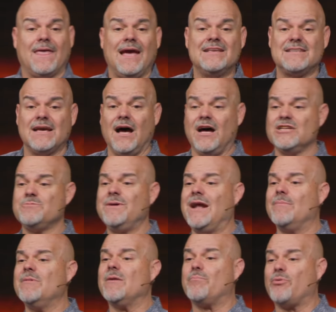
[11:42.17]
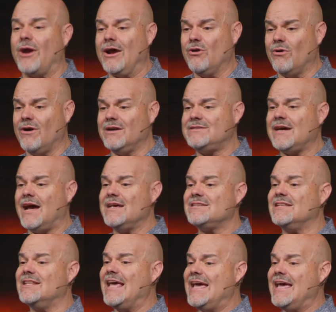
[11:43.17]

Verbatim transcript: As a husband, I'm gonna prioritize